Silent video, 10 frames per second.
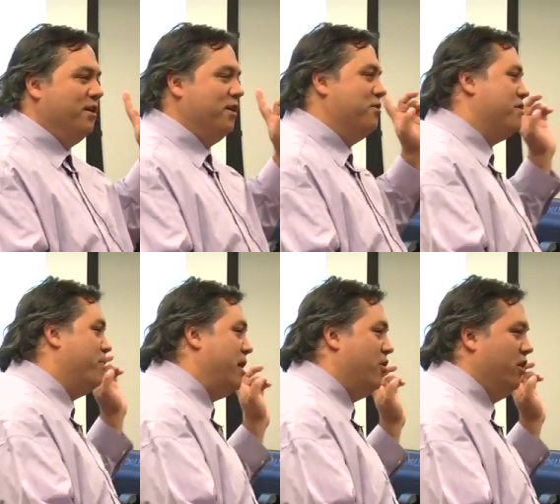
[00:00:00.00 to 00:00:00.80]

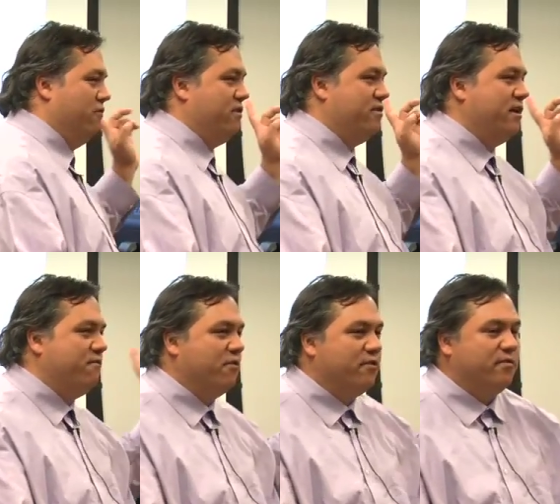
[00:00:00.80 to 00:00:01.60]
despite all of his
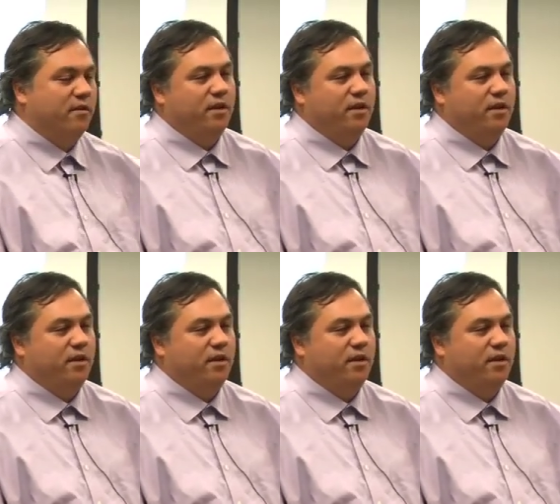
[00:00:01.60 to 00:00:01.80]
efforts,